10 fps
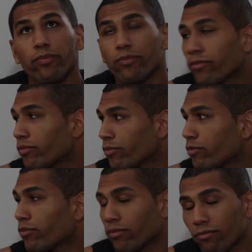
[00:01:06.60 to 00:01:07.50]

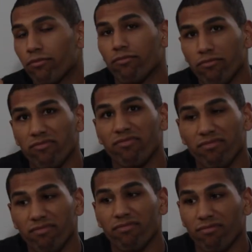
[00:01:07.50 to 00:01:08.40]

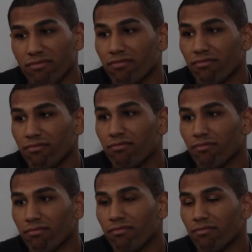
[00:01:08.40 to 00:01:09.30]

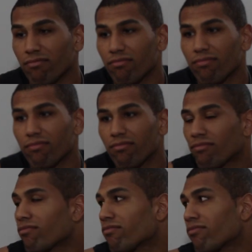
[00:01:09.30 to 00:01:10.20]

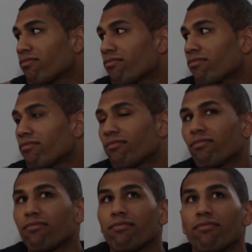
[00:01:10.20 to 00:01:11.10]

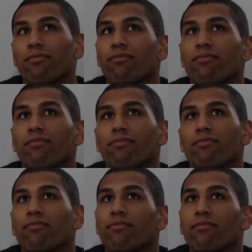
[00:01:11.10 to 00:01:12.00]

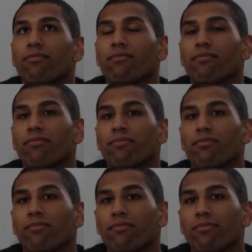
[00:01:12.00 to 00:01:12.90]

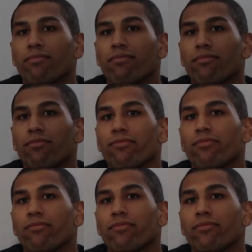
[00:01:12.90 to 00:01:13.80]

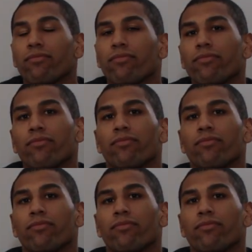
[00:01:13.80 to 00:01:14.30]
(silent)